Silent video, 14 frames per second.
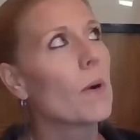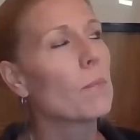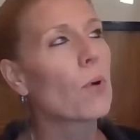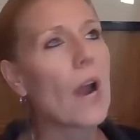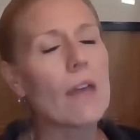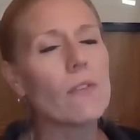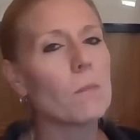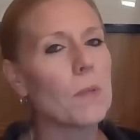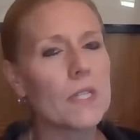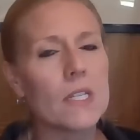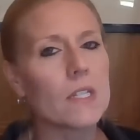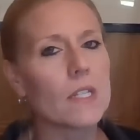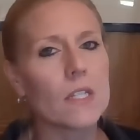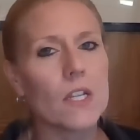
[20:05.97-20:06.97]
but private
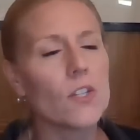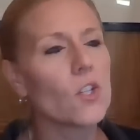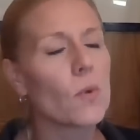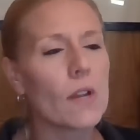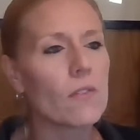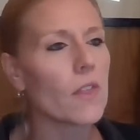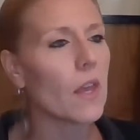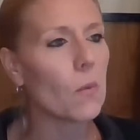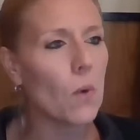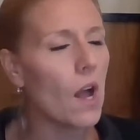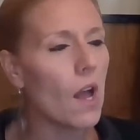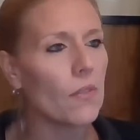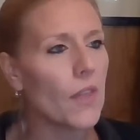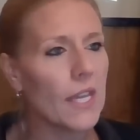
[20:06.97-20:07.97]
businesses can do whatever they
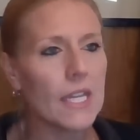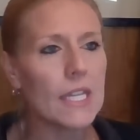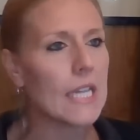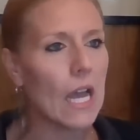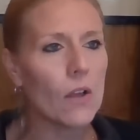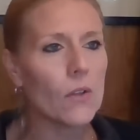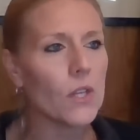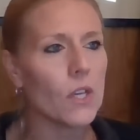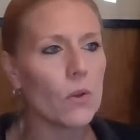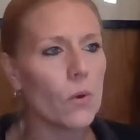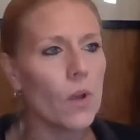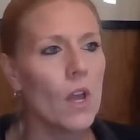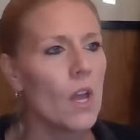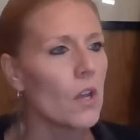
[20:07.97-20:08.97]
want. They can tell
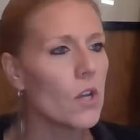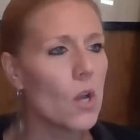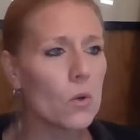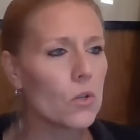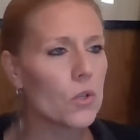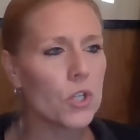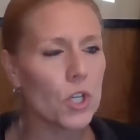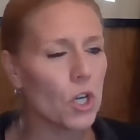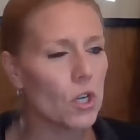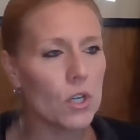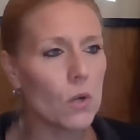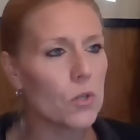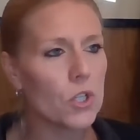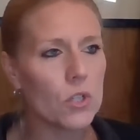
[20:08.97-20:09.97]
you no
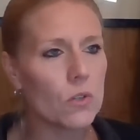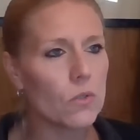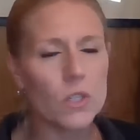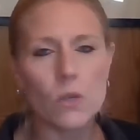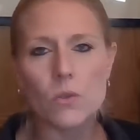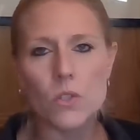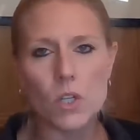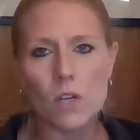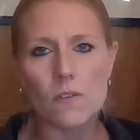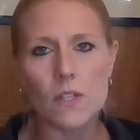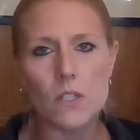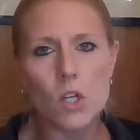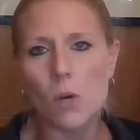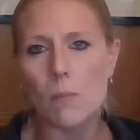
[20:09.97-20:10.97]
shirt, no shoes, no
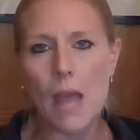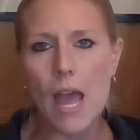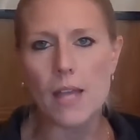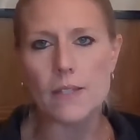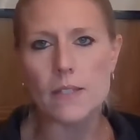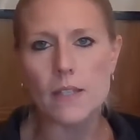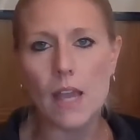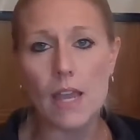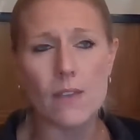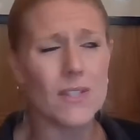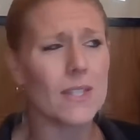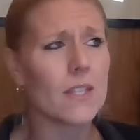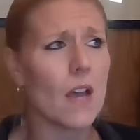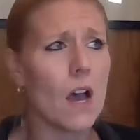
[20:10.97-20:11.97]
service, no mask. I
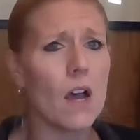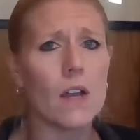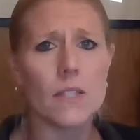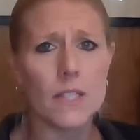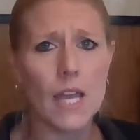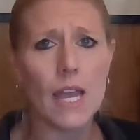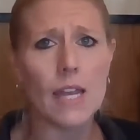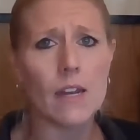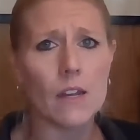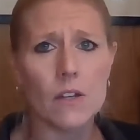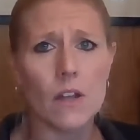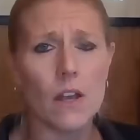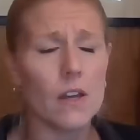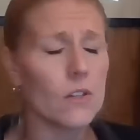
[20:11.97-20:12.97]
even saw a sign
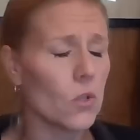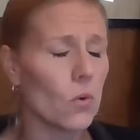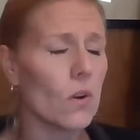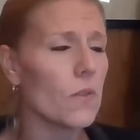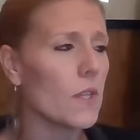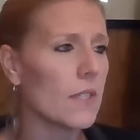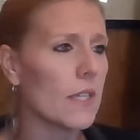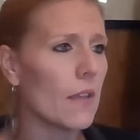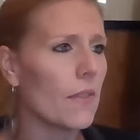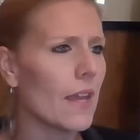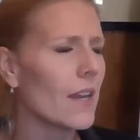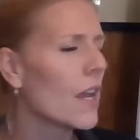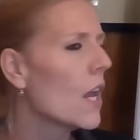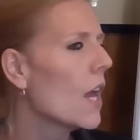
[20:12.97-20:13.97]
on a door that
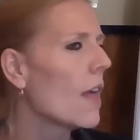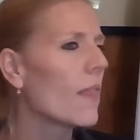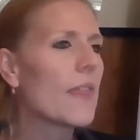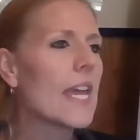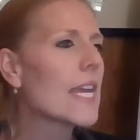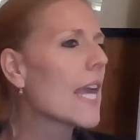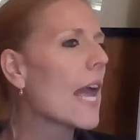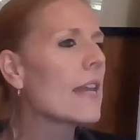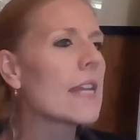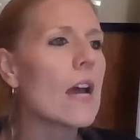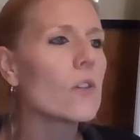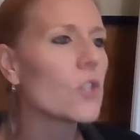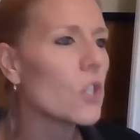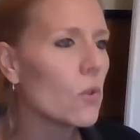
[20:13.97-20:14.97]
said that. They
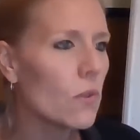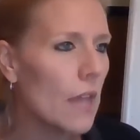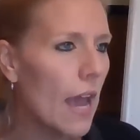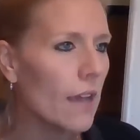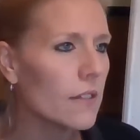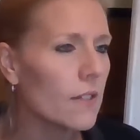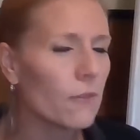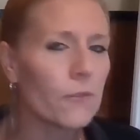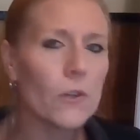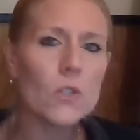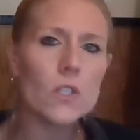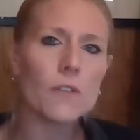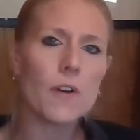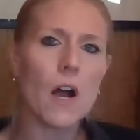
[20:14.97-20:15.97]
cannot do that.
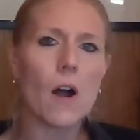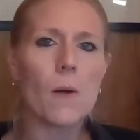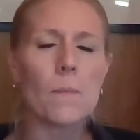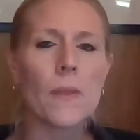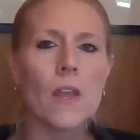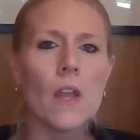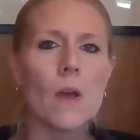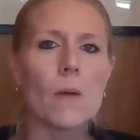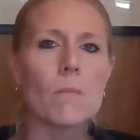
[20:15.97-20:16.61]
First of all,